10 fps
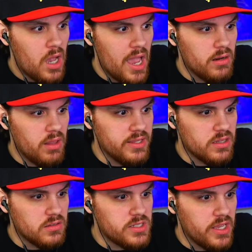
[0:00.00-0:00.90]
don't like that
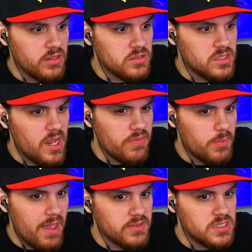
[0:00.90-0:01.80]
they're saying there's a death and
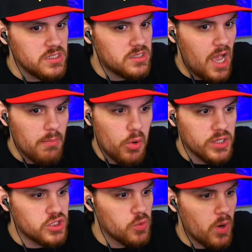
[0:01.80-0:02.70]
we haven't seen Sabo, I
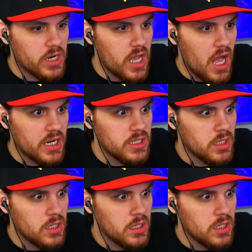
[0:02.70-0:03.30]
swear to God.